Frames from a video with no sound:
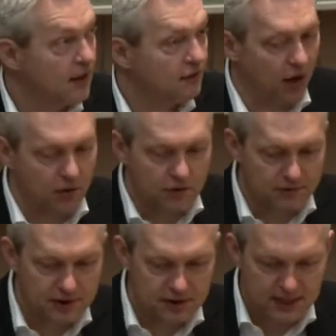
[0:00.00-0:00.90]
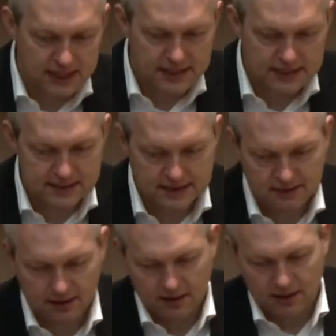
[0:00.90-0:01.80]
Fraunhofer is
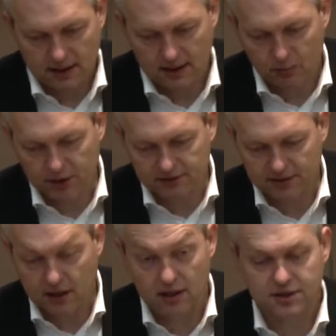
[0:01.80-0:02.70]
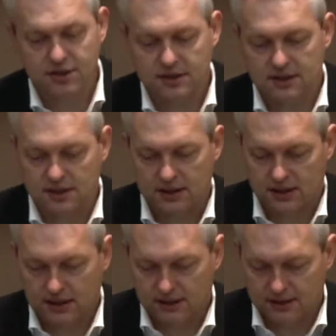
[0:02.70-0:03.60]
one of the largest
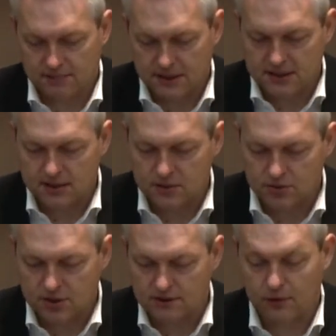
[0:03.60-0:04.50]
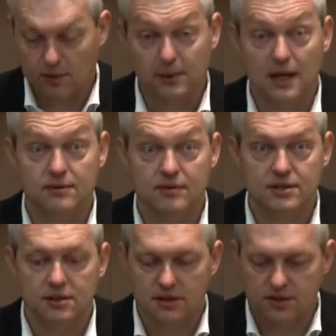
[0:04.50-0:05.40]
institutions for applied
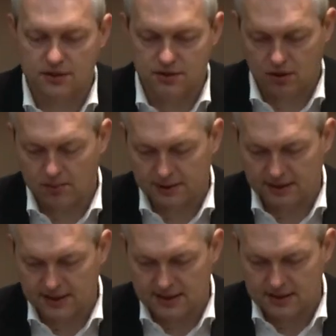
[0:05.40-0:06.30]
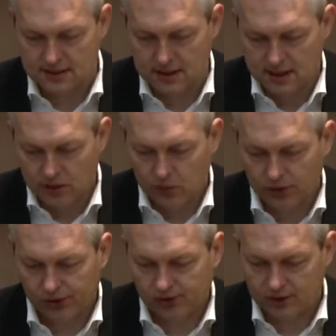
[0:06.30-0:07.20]
research in Europe at least,
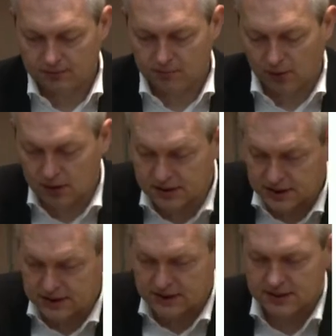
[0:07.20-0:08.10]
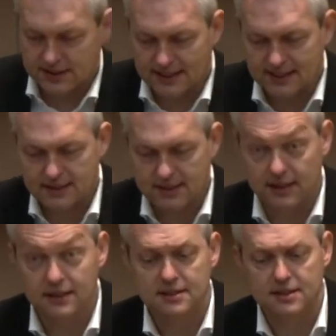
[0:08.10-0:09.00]
with more than
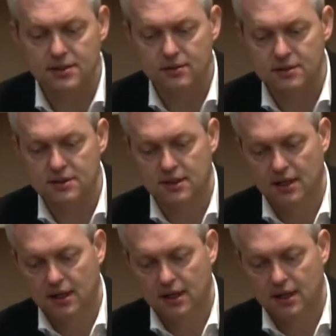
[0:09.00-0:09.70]
60 institutes,